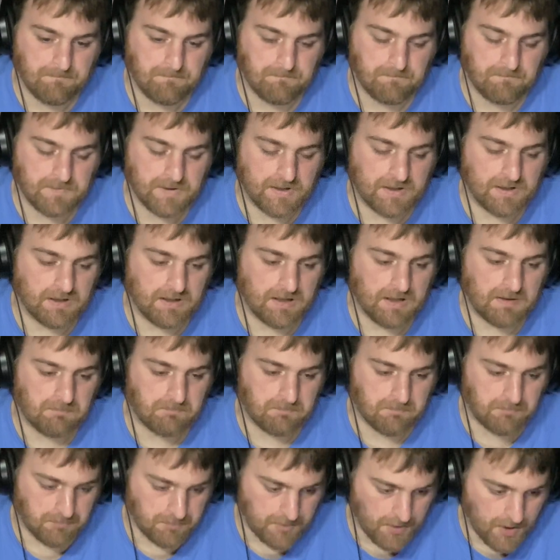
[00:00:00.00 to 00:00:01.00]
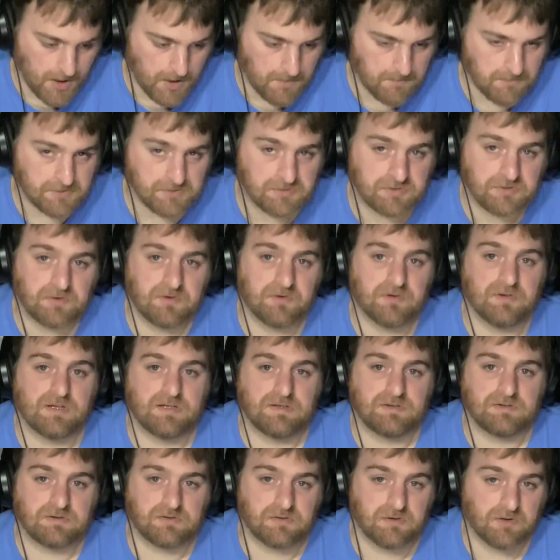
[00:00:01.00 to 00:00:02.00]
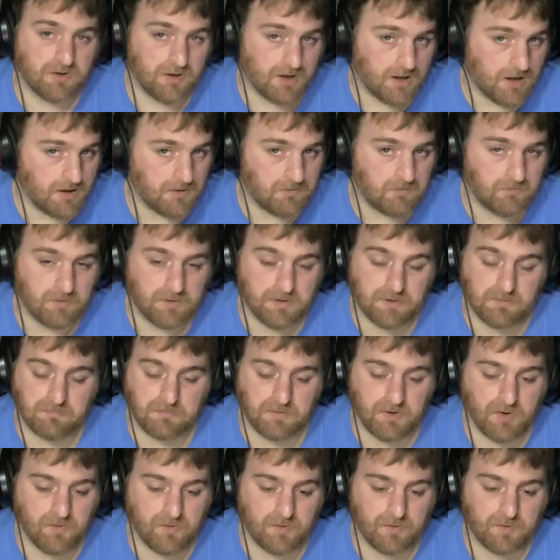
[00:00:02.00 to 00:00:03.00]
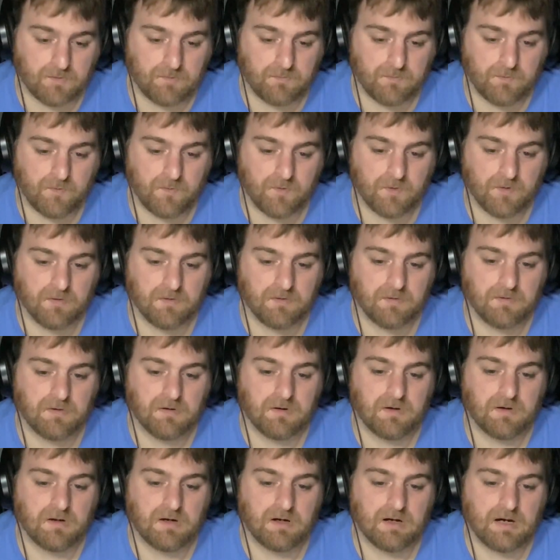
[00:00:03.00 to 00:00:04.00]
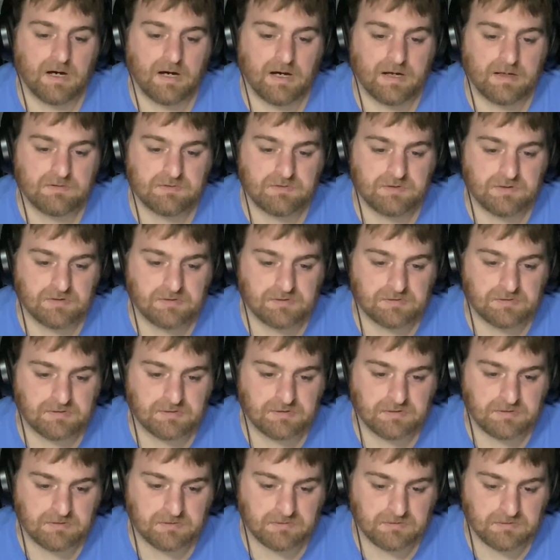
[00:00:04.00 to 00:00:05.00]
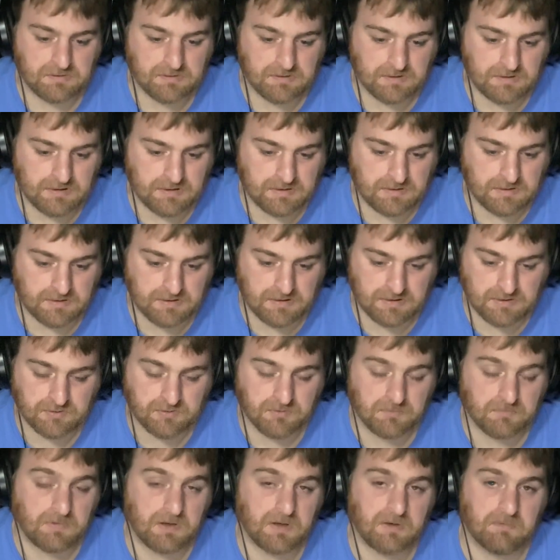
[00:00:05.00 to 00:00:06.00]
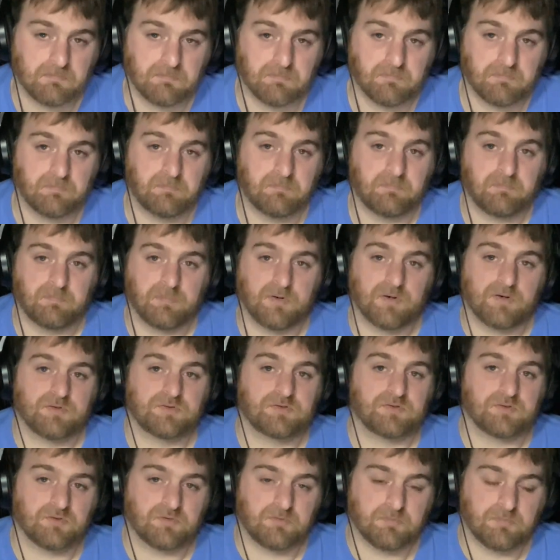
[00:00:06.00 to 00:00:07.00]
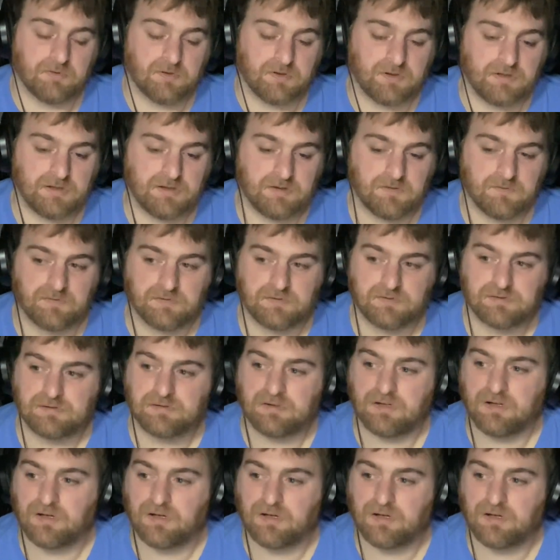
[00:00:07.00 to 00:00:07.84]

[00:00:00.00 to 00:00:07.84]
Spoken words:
but I promise you that's not what I'm going for. I just, these are my personal beliefs,